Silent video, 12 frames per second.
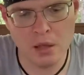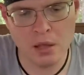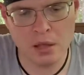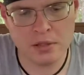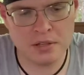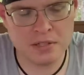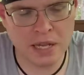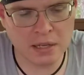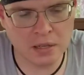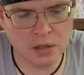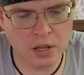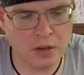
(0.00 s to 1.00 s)
The
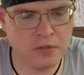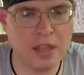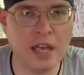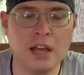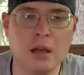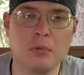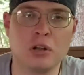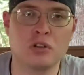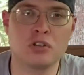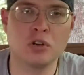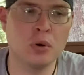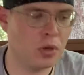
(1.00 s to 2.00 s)
second knife that I'm going to
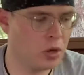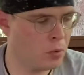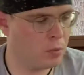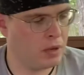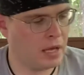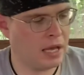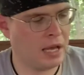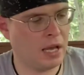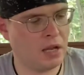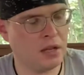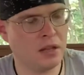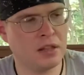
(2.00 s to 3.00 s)
show you,
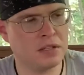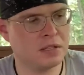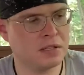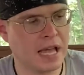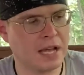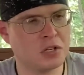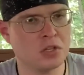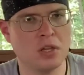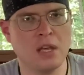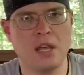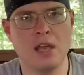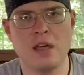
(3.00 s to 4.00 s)
and this is
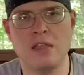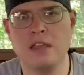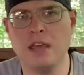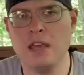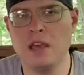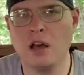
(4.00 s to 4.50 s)
actually the